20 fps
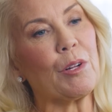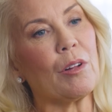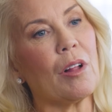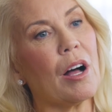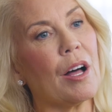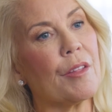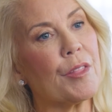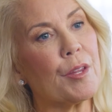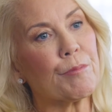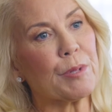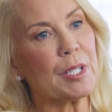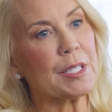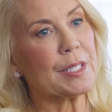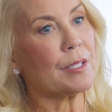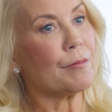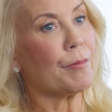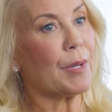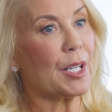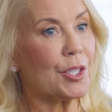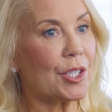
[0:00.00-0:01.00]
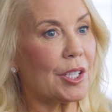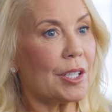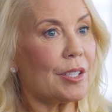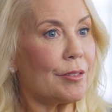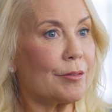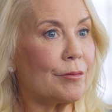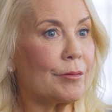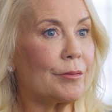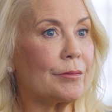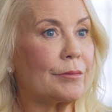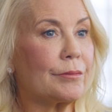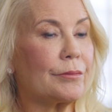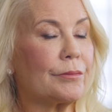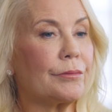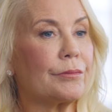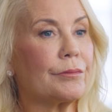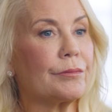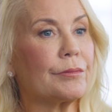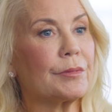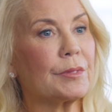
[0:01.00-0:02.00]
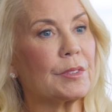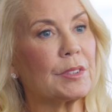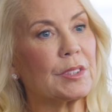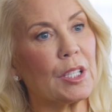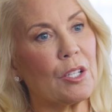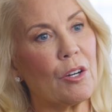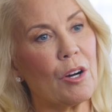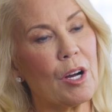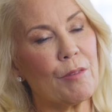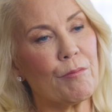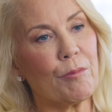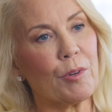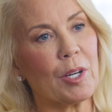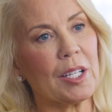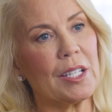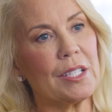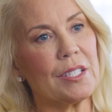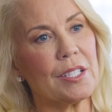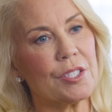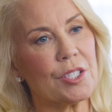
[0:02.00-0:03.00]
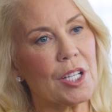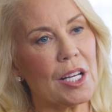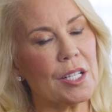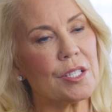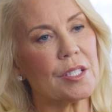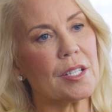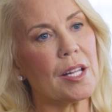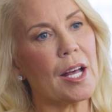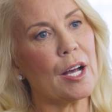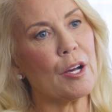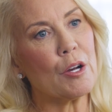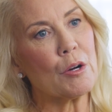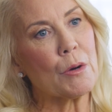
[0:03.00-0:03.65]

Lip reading: on the prison budget. So I'm working to change that.